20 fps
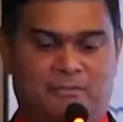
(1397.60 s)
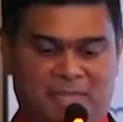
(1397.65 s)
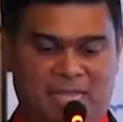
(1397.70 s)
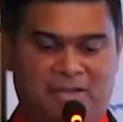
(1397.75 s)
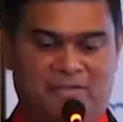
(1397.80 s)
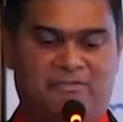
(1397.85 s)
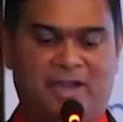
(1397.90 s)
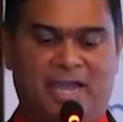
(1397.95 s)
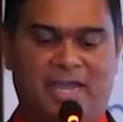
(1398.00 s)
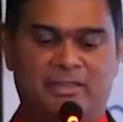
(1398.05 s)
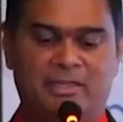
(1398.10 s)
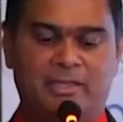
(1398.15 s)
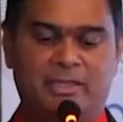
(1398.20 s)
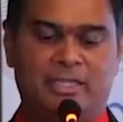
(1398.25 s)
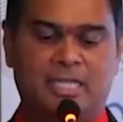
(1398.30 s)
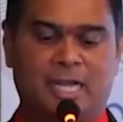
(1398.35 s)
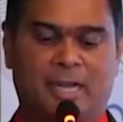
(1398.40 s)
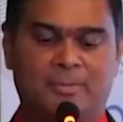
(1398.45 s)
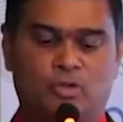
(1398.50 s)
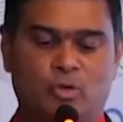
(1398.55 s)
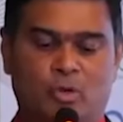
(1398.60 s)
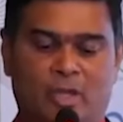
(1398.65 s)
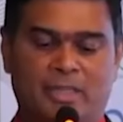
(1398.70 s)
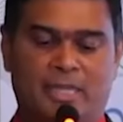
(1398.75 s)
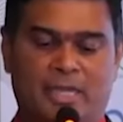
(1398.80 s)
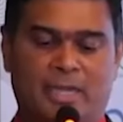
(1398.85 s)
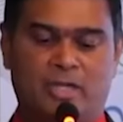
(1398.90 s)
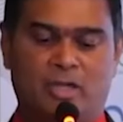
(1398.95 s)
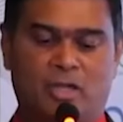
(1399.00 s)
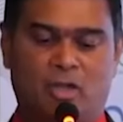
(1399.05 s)
We have finally come to
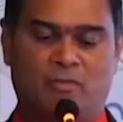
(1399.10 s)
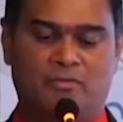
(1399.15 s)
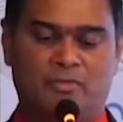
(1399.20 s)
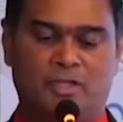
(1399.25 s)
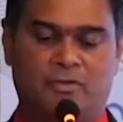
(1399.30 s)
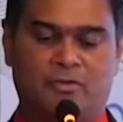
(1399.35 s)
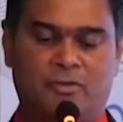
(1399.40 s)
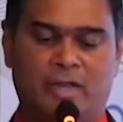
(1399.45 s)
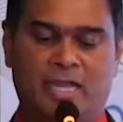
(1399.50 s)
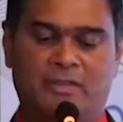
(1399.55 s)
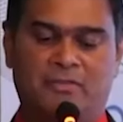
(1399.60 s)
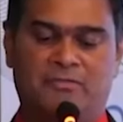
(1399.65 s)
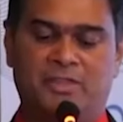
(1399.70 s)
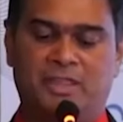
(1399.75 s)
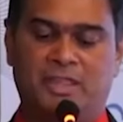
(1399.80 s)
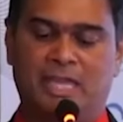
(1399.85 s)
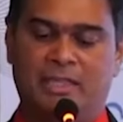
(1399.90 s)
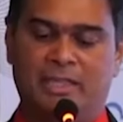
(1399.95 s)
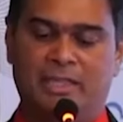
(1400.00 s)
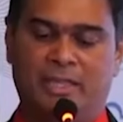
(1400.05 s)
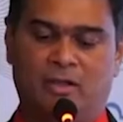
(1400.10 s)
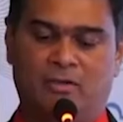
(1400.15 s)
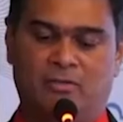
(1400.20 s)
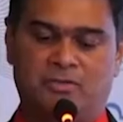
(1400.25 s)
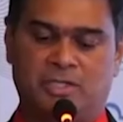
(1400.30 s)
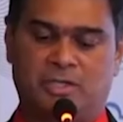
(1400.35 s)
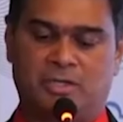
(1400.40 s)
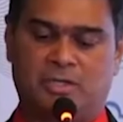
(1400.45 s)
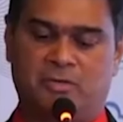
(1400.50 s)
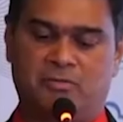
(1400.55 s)
an end of the grand finale
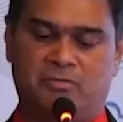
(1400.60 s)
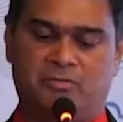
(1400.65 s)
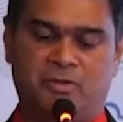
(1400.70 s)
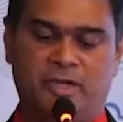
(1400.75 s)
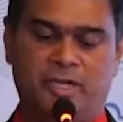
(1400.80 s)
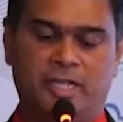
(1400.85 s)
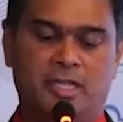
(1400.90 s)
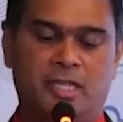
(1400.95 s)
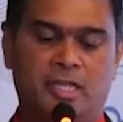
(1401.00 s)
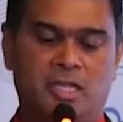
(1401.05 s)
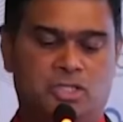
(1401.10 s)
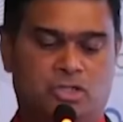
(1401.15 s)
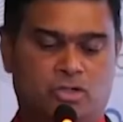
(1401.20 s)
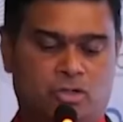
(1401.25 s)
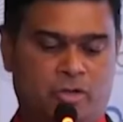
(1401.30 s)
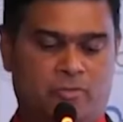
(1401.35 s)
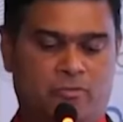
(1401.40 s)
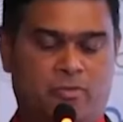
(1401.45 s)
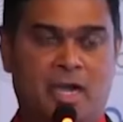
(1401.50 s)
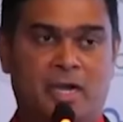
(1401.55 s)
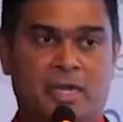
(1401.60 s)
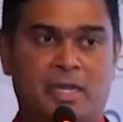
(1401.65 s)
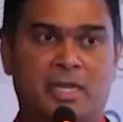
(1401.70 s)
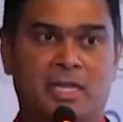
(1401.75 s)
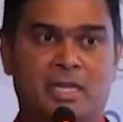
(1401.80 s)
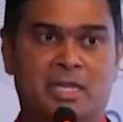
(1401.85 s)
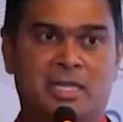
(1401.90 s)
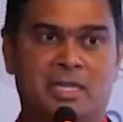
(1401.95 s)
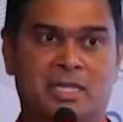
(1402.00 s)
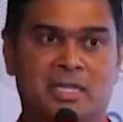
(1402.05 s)
of Sakhar Free Shukrawar
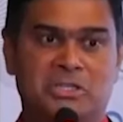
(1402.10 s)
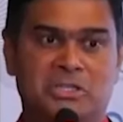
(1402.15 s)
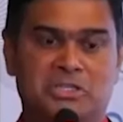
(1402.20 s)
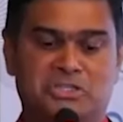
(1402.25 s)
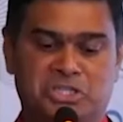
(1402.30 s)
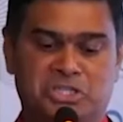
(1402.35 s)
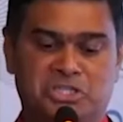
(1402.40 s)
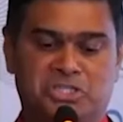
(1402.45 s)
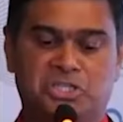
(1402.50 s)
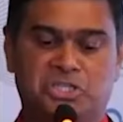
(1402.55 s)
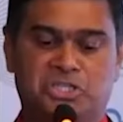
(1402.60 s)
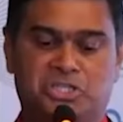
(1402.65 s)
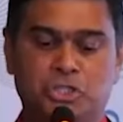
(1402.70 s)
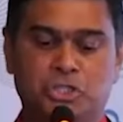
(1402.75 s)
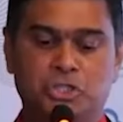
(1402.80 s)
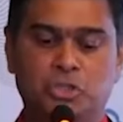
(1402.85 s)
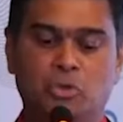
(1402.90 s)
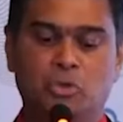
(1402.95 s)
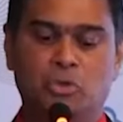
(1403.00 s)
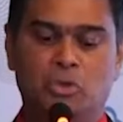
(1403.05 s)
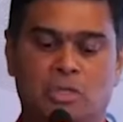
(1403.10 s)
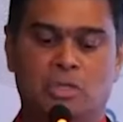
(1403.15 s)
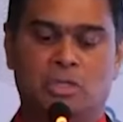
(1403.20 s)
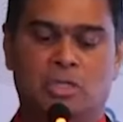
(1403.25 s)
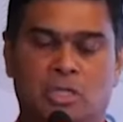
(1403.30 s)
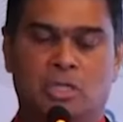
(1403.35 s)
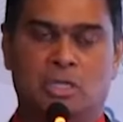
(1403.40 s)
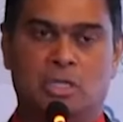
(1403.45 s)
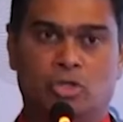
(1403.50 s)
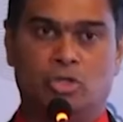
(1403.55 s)
Season 2,
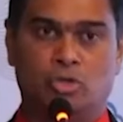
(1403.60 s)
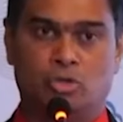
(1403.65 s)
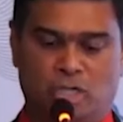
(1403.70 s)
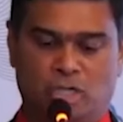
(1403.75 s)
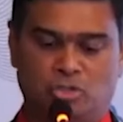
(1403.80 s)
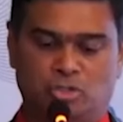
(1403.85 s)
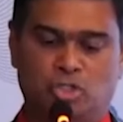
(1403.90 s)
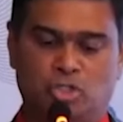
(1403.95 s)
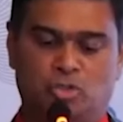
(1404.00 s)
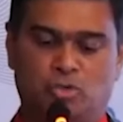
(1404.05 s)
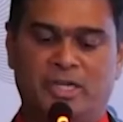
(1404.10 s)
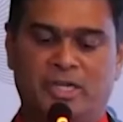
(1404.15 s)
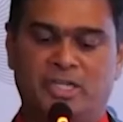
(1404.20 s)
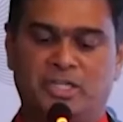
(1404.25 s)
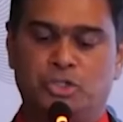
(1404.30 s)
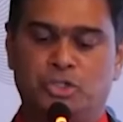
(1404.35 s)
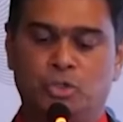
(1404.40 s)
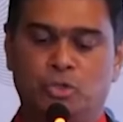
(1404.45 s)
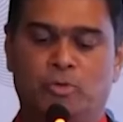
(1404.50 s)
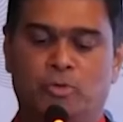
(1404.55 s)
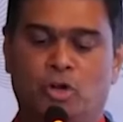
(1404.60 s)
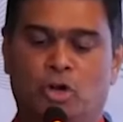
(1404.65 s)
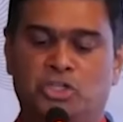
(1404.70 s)
2022,